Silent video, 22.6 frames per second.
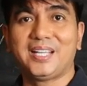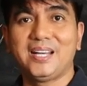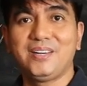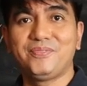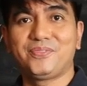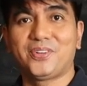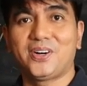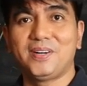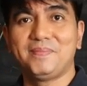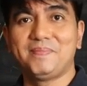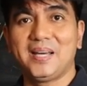
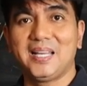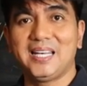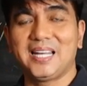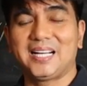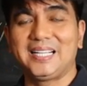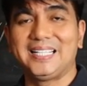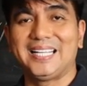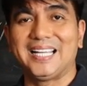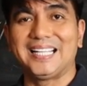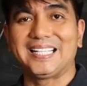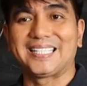Non-formal
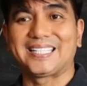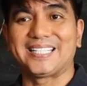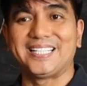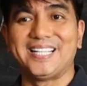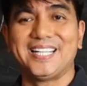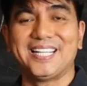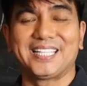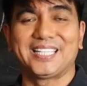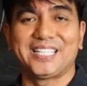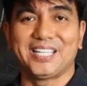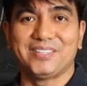are the
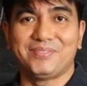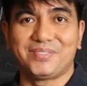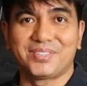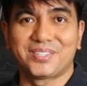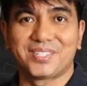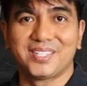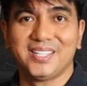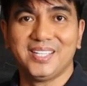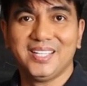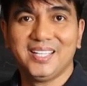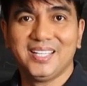
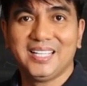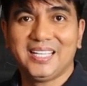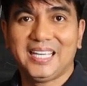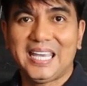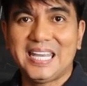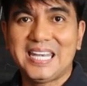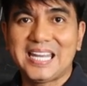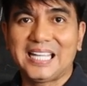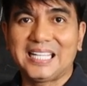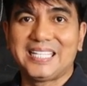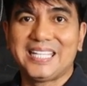alternatives
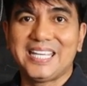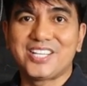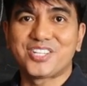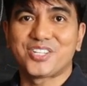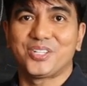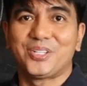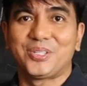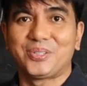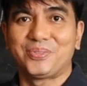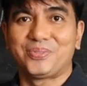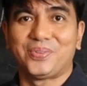in
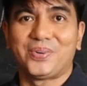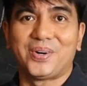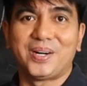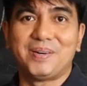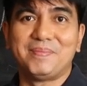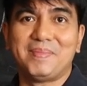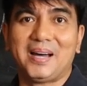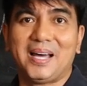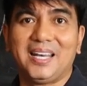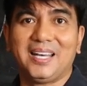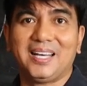addition to
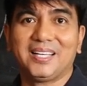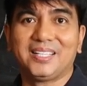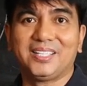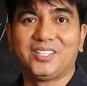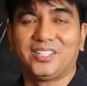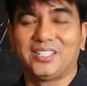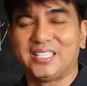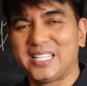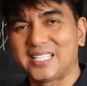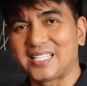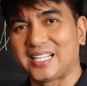formal.
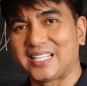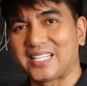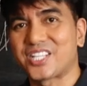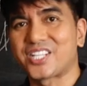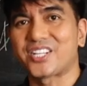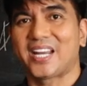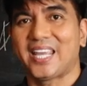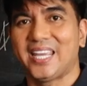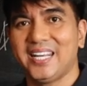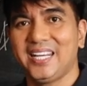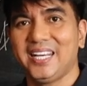You know, these are
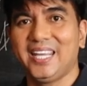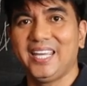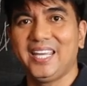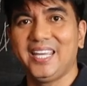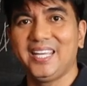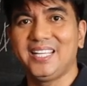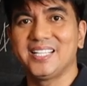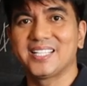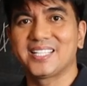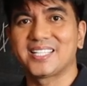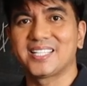
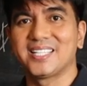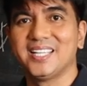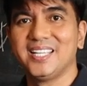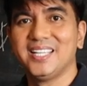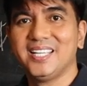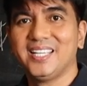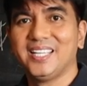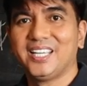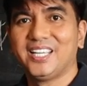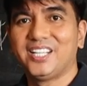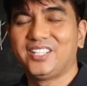trainings,
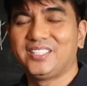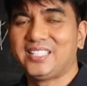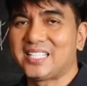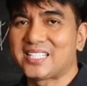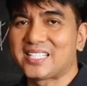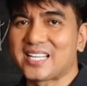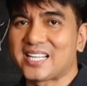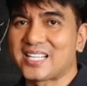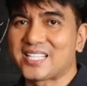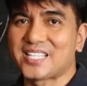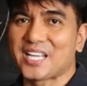you know,
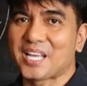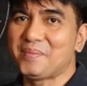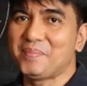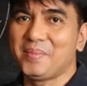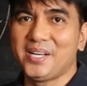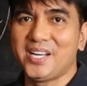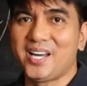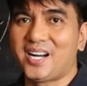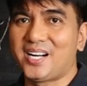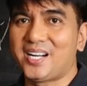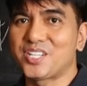these are
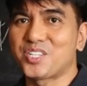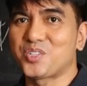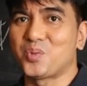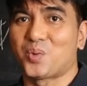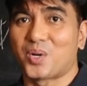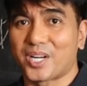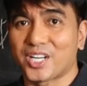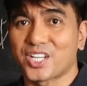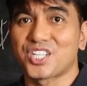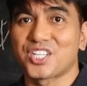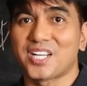seminars,
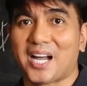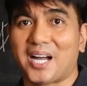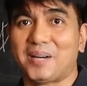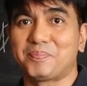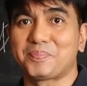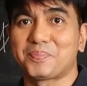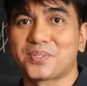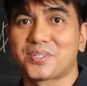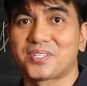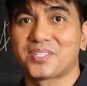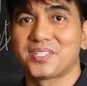
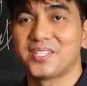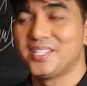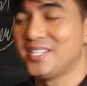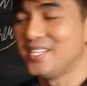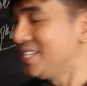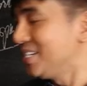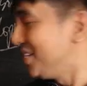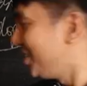workshops.